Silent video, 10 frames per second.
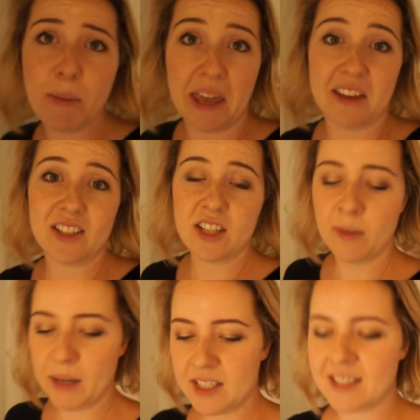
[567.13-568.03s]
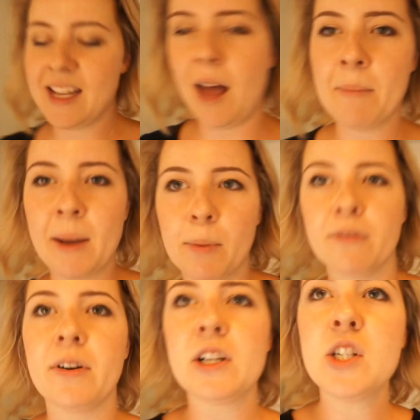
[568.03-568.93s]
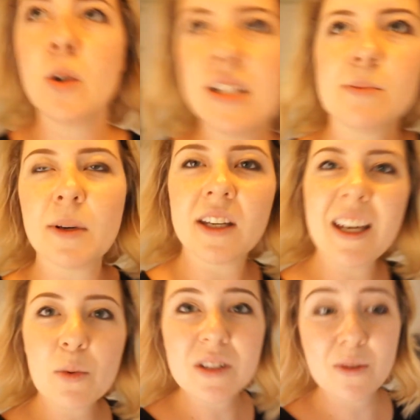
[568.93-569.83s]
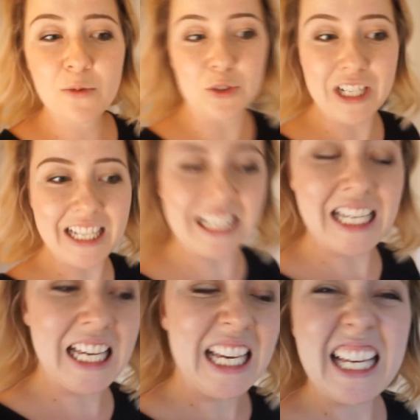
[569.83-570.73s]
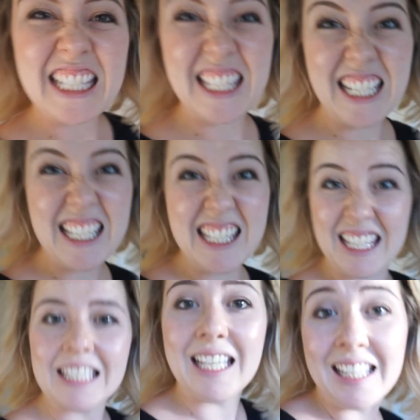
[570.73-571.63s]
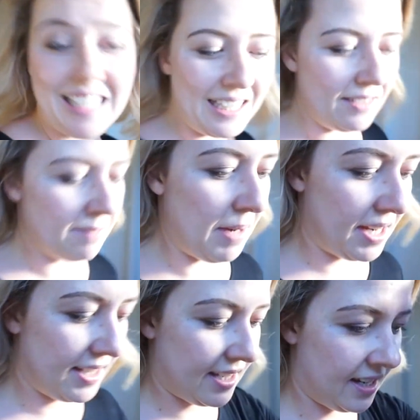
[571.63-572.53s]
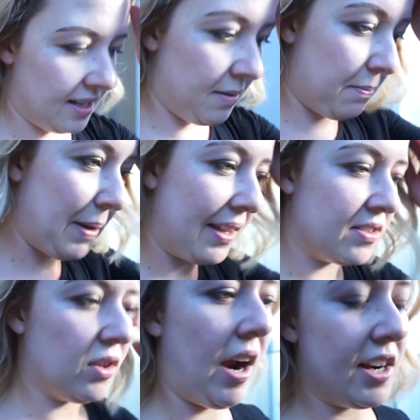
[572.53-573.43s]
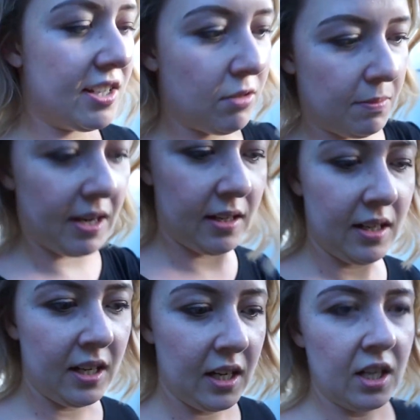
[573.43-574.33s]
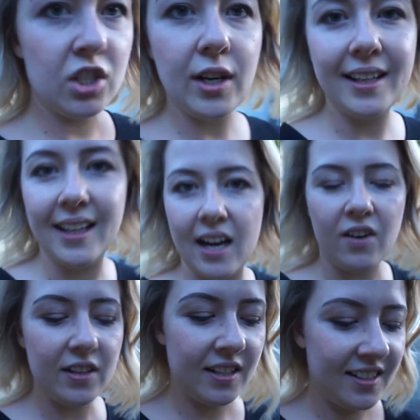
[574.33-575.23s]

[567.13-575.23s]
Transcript: beige. Beige is not my preferred choice, but it was free. It's decently clean, minus a pen scratch that we might try to get out.